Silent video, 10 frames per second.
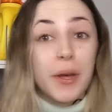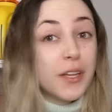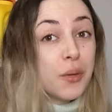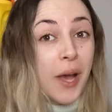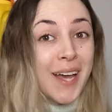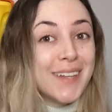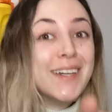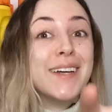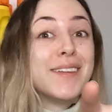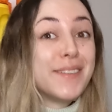But either
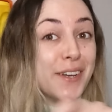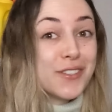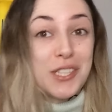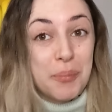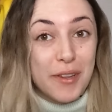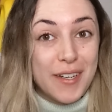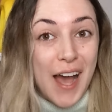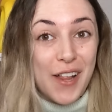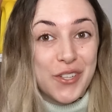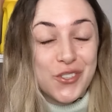way, still cheaper than
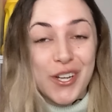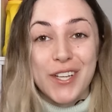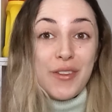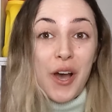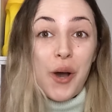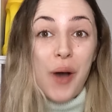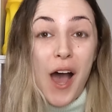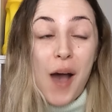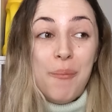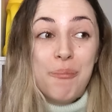Dollar Tree. So
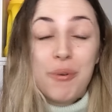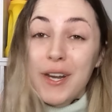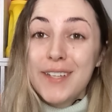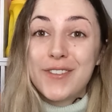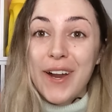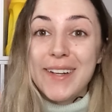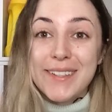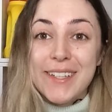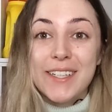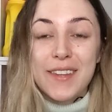um, pretty
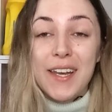great deals.